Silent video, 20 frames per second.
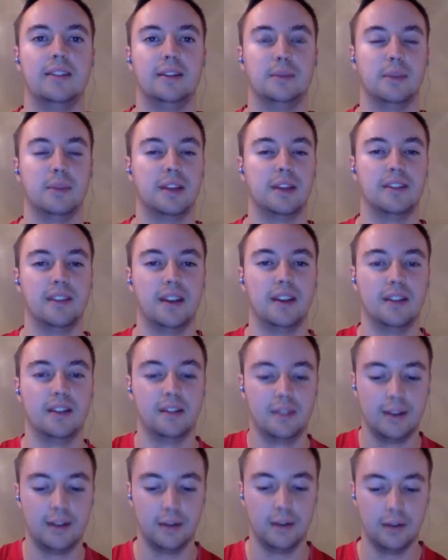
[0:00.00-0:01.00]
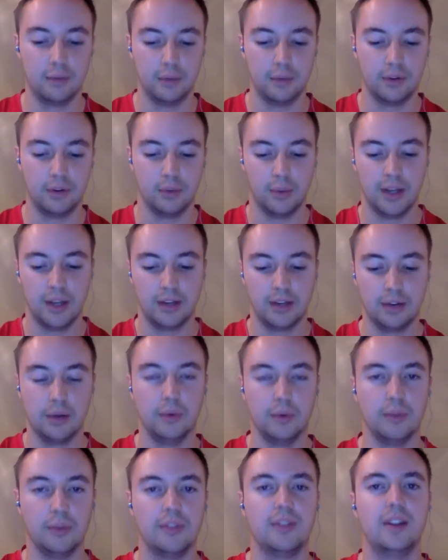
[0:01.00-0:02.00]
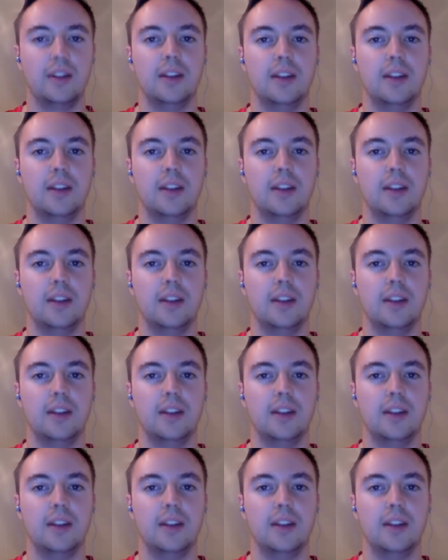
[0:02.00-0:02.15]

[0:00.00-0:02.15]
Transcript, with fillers: it'd be exciting to see where Duane goes.